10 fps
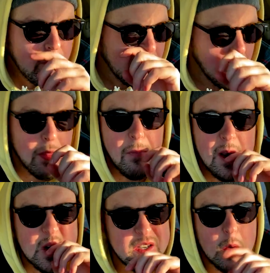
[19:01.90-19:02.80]
But the
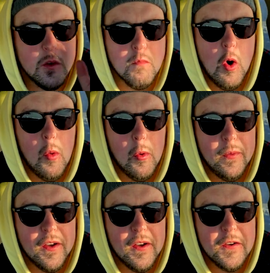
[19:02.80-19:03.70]
best was it was mobile
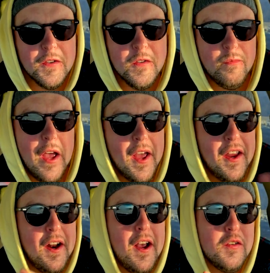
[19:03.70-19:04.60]
because that,
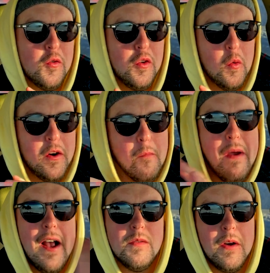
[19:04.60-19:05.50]
in high school, you wanted to
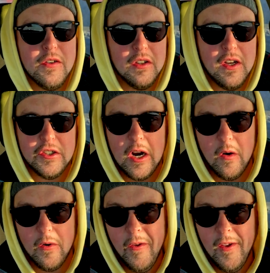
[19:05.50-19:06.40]
maximize your lunch
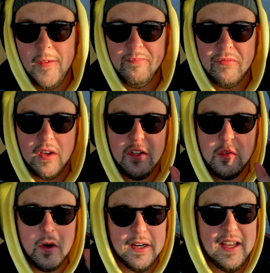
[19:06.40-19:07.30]
hour because you
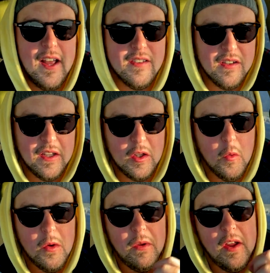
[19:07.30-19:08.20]
want to get like you
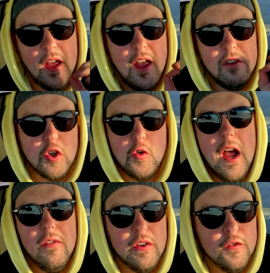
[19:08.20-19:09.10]
want to be have like
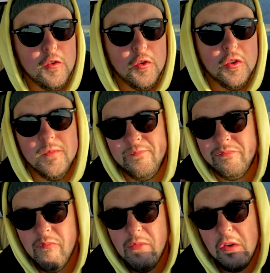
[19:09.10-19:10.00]
traveling food
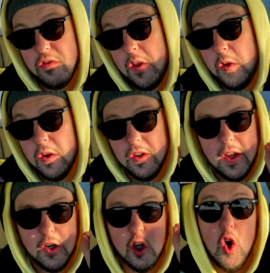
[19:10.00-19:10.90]
so that you can
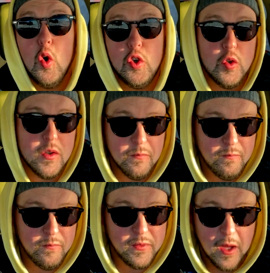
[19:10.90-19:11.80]
like go do some
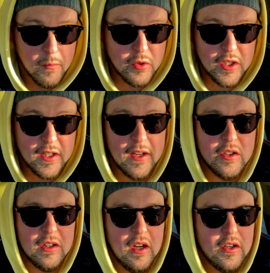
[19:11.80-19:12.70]
dumb shit at
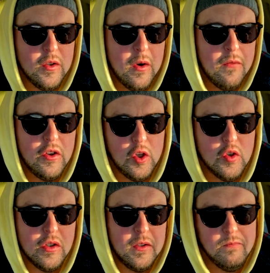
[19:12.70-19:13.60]
lunch or whatever
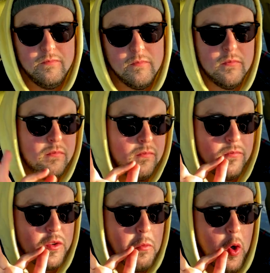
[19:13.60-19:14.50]
usually
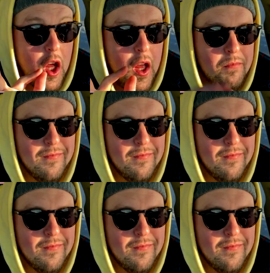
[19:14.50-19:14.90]
smoke out